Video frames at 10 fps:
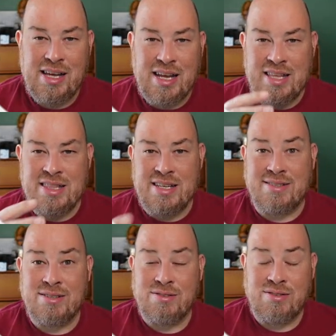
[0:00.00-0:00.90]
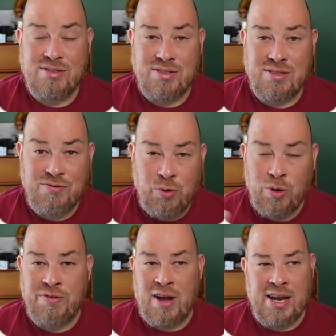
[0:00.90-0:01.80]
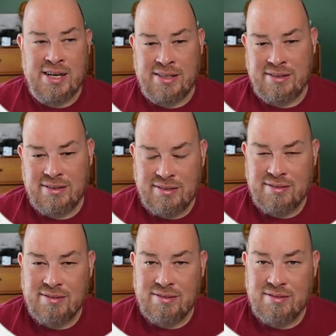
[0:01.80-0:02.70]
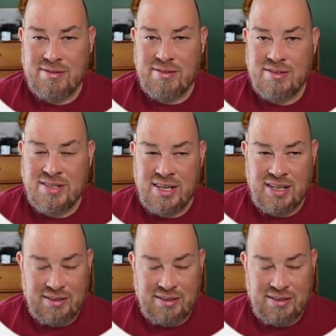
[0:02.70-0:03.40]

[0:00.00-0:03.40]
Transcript: in this fortified city.